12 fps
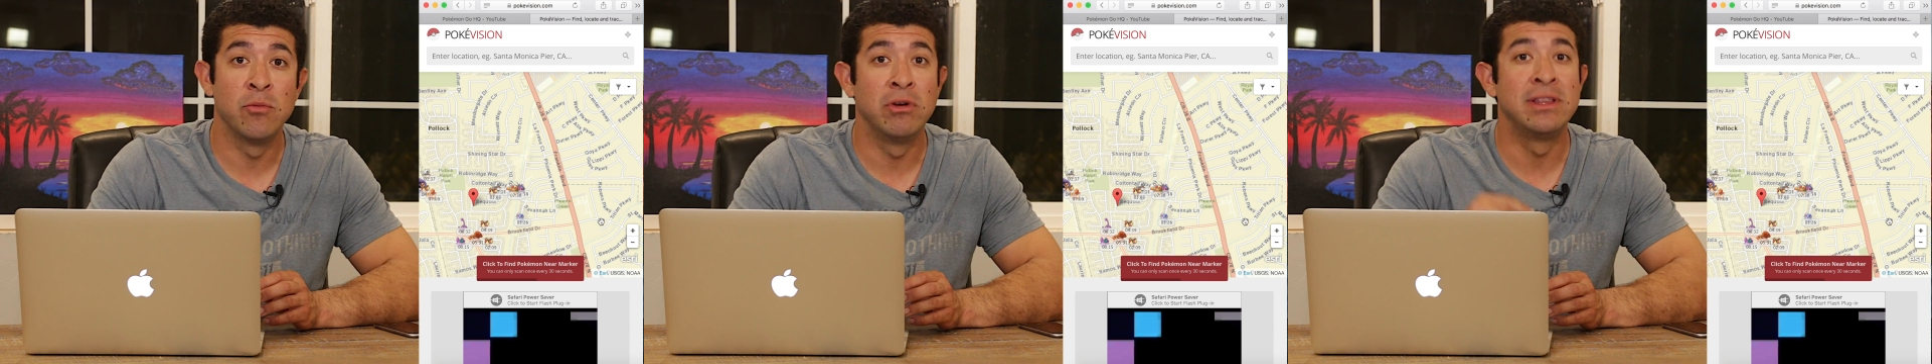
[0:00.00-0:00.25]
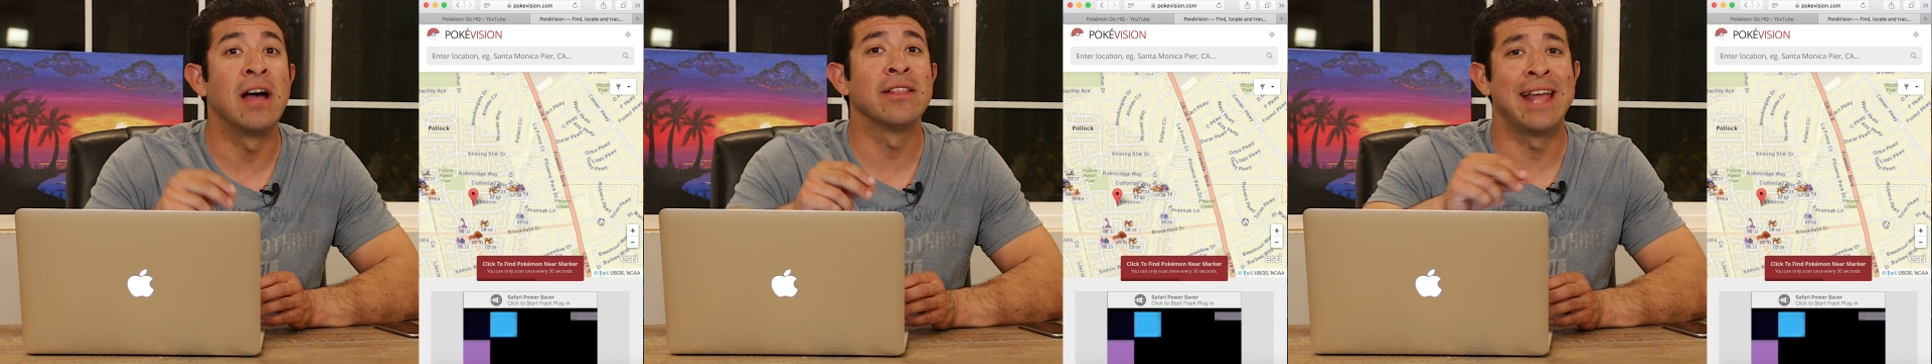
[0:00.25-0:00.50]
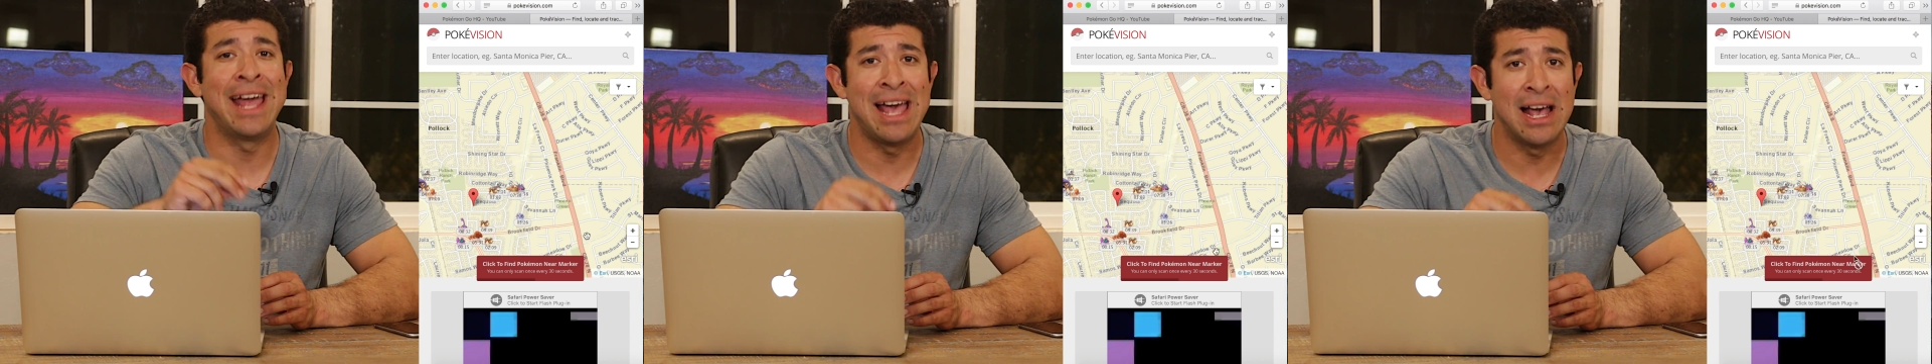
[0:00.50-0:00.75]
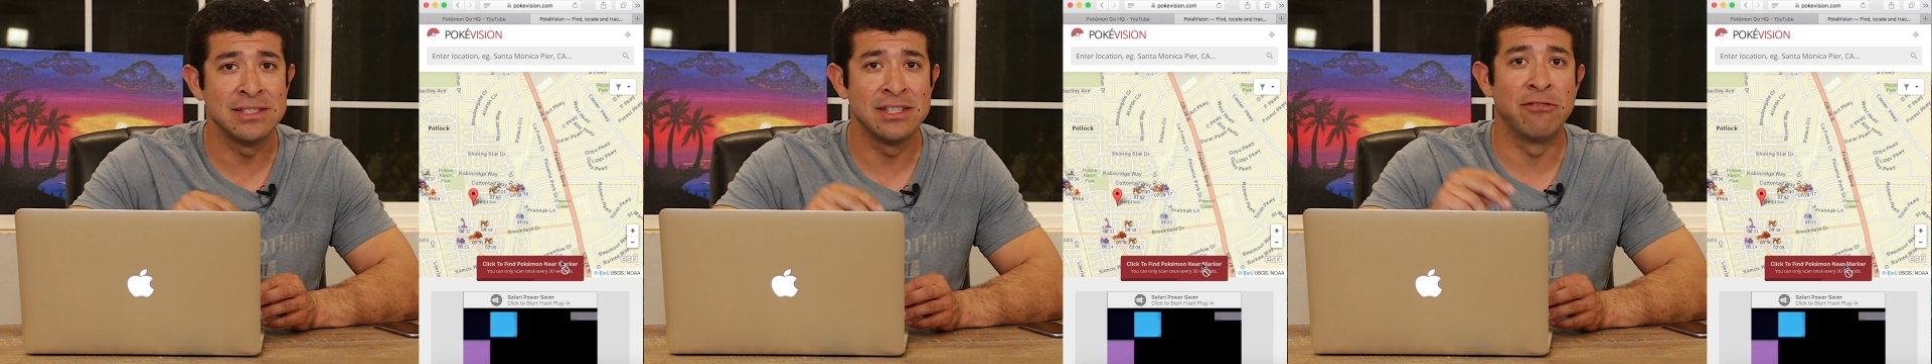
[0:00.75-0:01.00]
without the
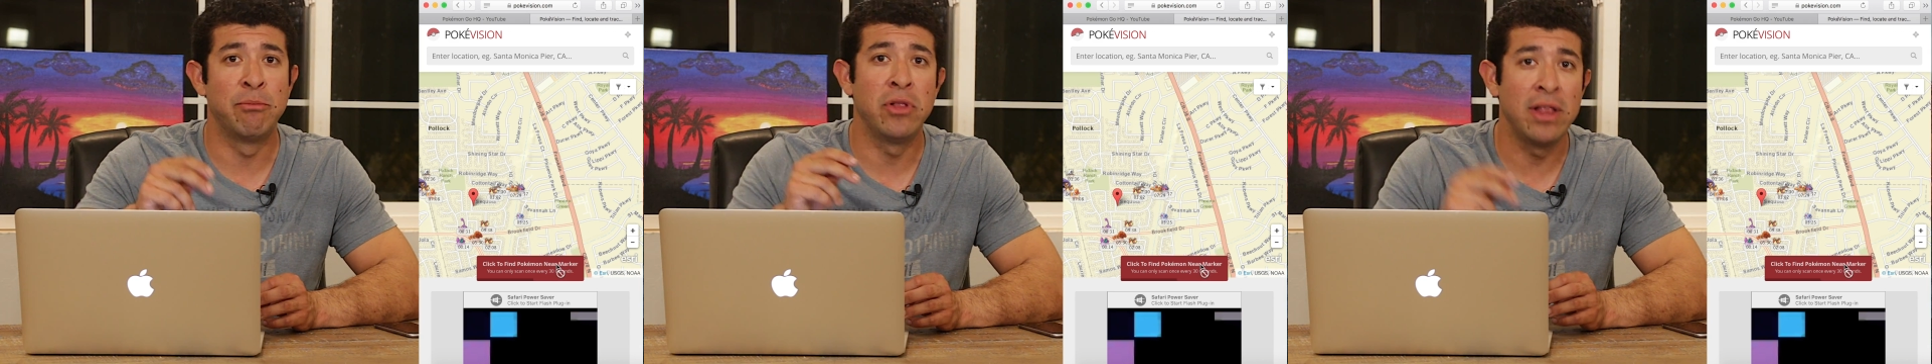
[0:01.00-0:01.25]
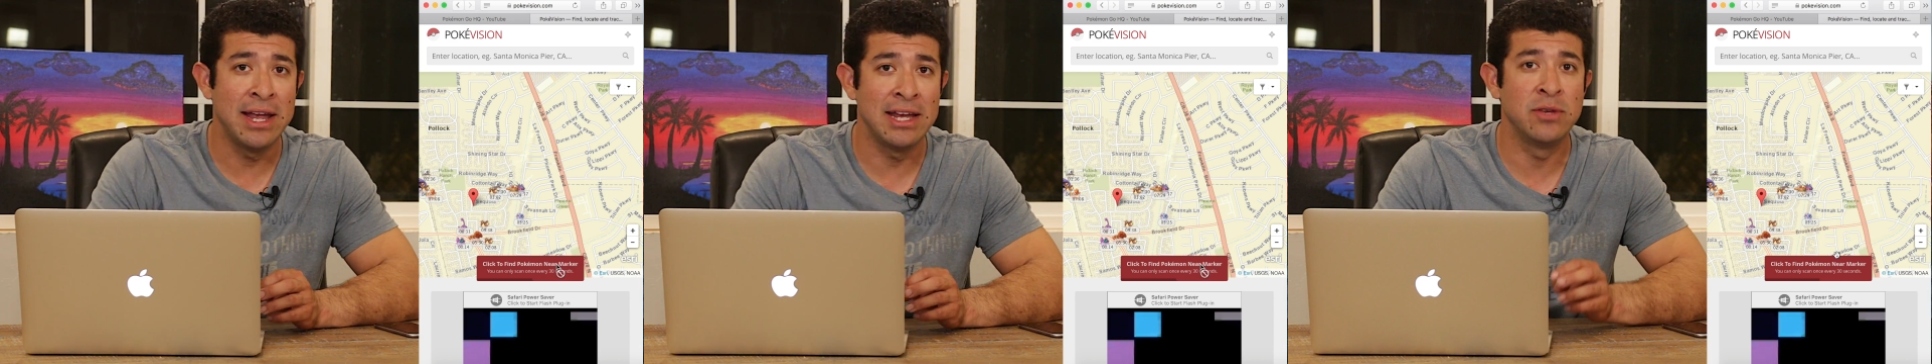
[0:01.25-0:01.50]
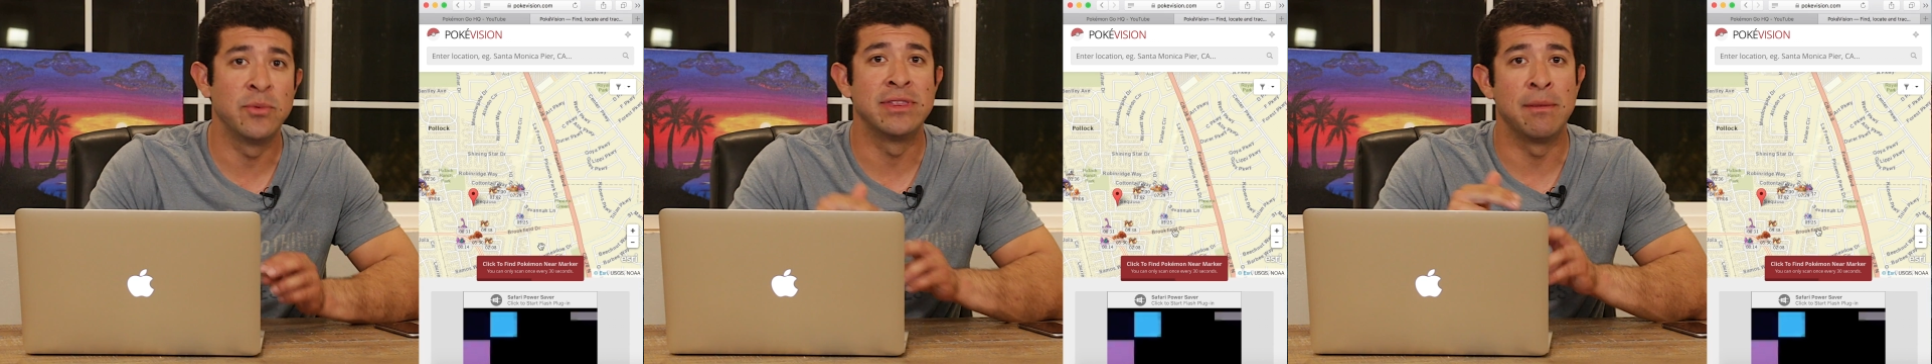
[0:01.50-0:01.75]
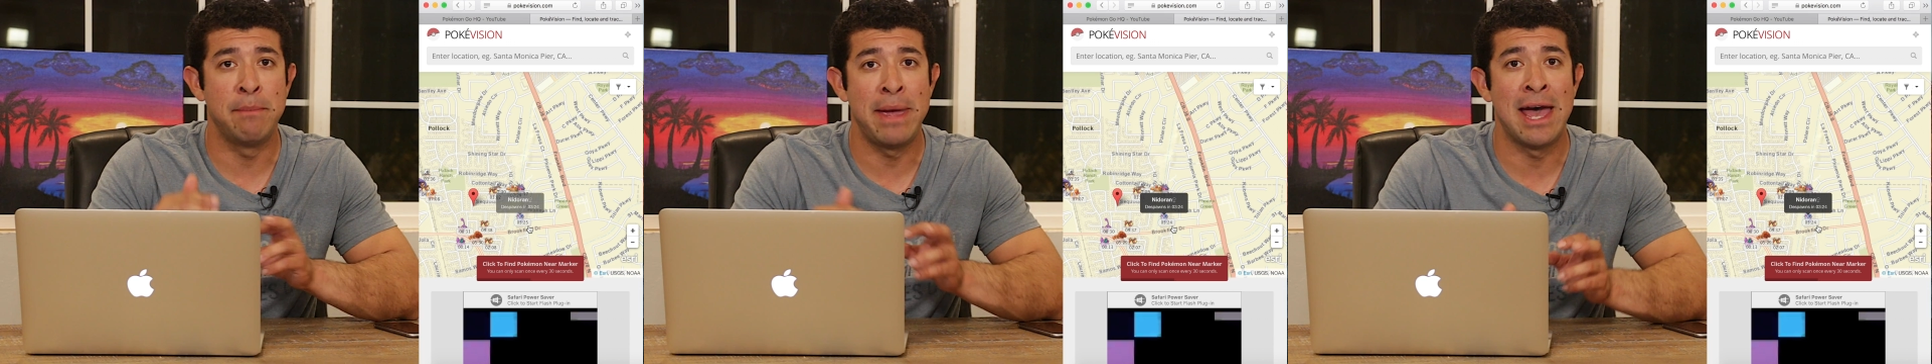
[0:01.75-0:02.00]
hassle of playing with
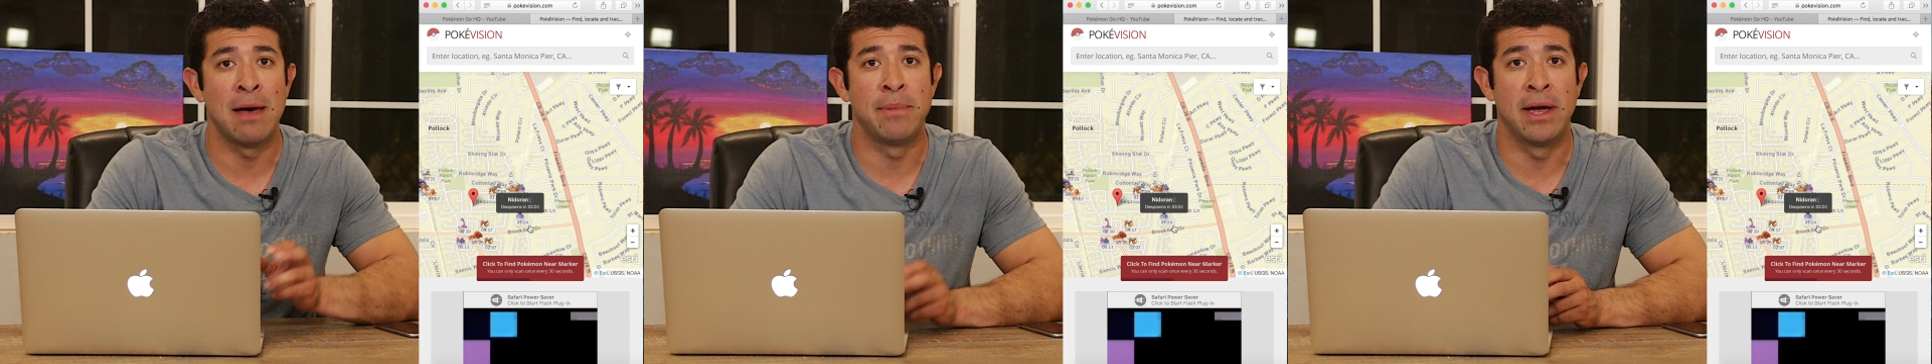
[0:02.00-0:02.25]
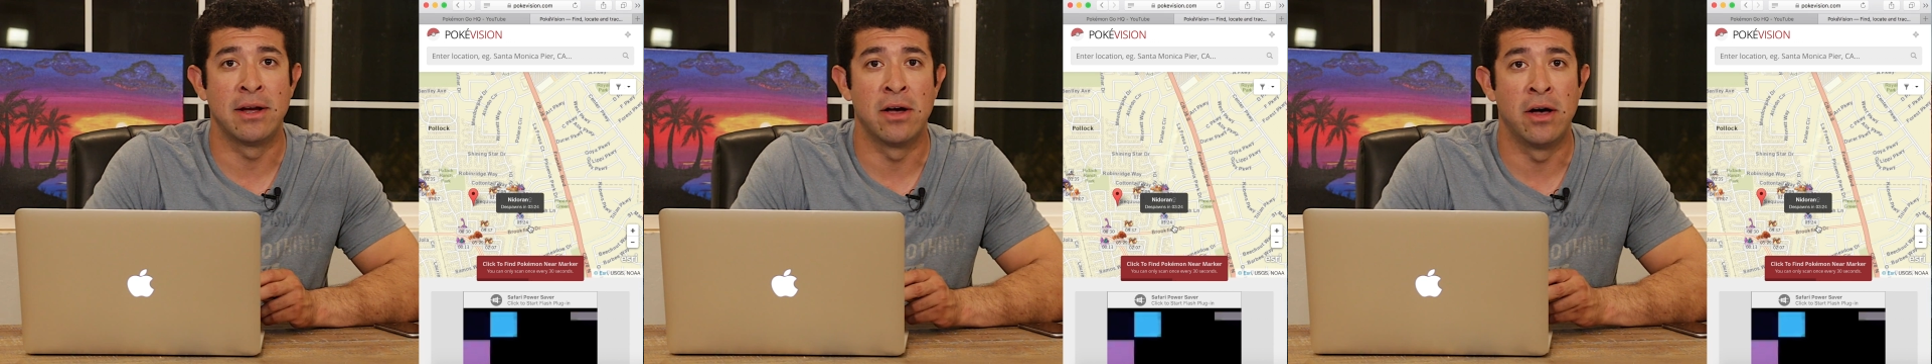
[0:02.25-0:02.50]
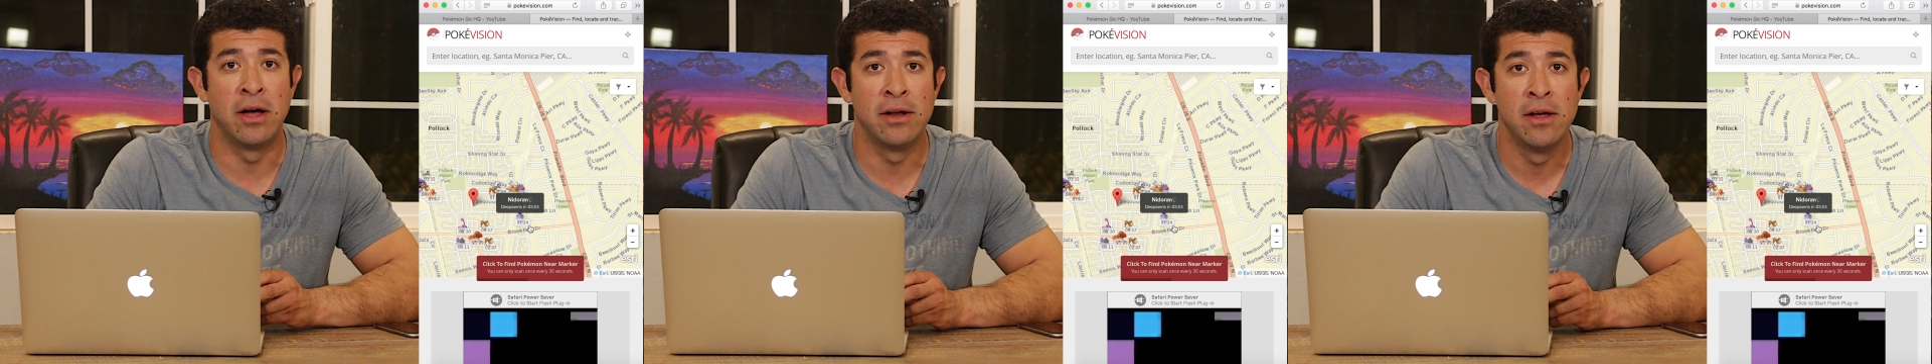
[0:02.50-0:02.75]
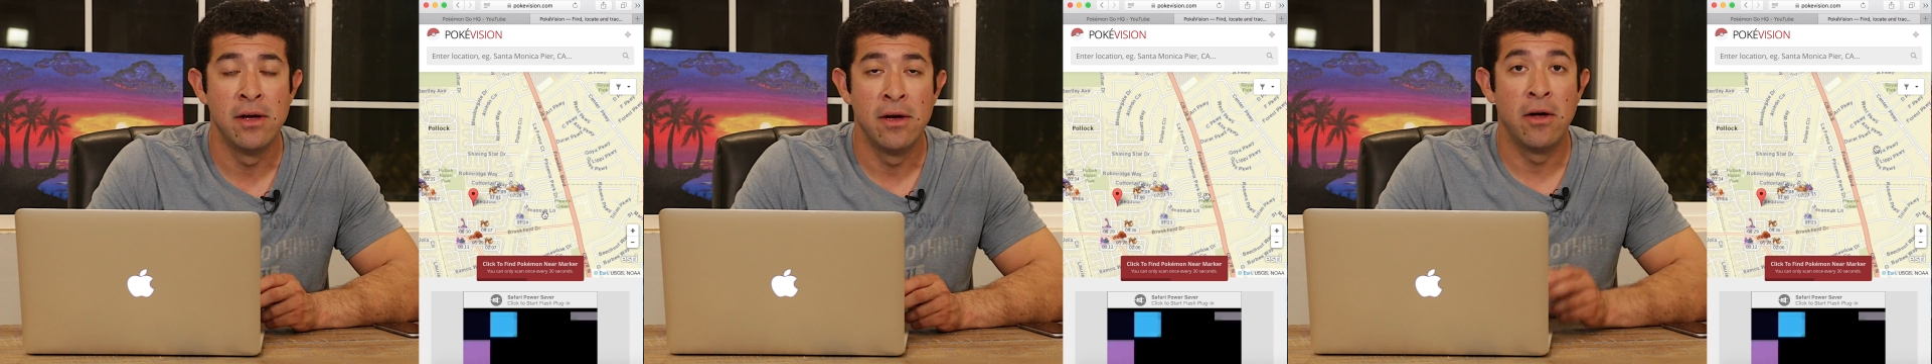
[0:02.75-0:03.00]
the map icon,